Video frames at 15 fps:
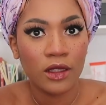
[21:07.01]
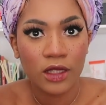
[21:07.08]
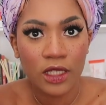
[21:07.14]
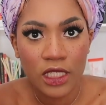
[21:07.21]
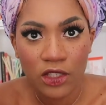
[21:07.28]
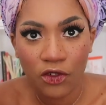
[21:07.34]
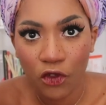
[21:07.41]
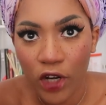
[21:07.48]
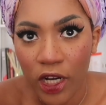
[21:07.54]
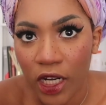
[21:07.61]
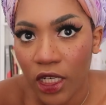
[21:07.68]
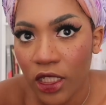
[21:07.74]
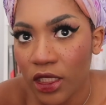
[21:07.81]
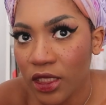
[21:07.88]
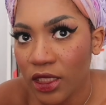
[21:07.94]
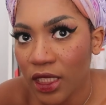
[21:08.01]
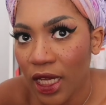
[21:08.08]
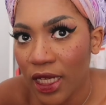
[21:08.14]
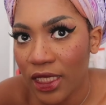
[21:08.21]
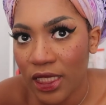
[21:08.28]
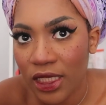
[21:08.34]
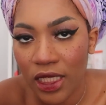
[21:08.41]
These freckles,
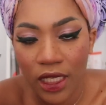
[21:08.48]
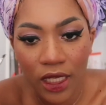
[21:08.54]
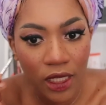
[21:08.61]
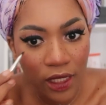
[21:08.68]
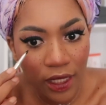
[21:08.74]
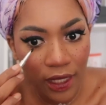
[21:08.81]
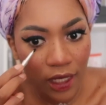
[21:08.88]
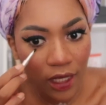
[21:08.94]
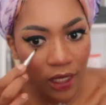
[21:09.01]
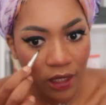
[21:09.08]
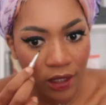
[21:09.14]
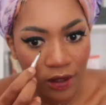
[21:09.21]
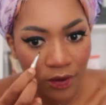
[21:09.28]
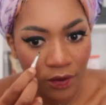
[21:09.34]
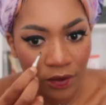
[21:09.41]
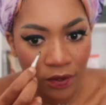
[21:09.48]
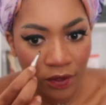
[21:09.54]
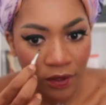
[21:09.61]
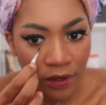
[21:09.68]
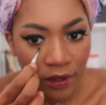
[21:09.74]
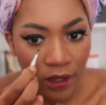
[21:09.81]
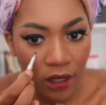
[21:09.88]
hunty, like
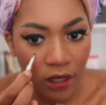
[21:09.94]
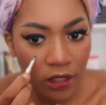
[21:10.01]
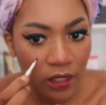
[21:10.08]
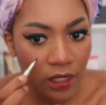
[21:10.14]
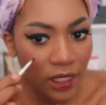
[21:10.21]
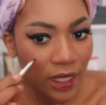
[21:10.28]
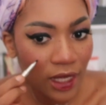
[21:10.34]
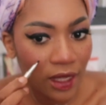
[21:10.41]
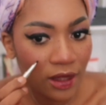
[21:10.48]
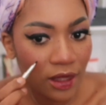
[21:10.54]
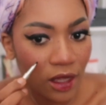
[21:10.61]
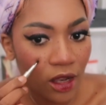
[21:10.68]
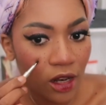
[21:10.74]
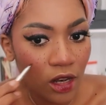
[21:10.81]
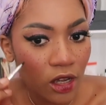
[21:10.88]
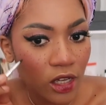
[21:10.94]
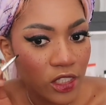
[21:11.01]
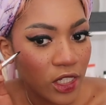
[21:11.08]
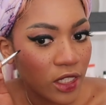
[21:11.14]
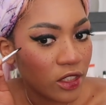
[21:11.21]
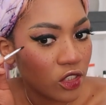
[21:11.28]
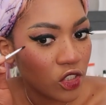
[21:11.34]
they are here, they are
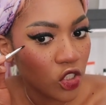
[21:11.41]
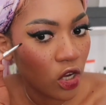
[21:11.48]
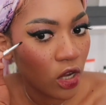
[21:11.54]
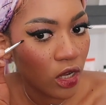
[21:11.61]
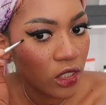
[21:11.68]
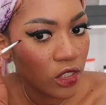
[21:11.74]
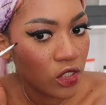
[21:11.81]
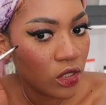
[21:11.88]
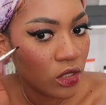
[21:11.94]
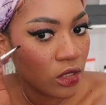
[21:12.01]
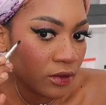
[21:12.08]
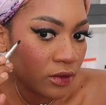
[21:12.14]
large and in charge.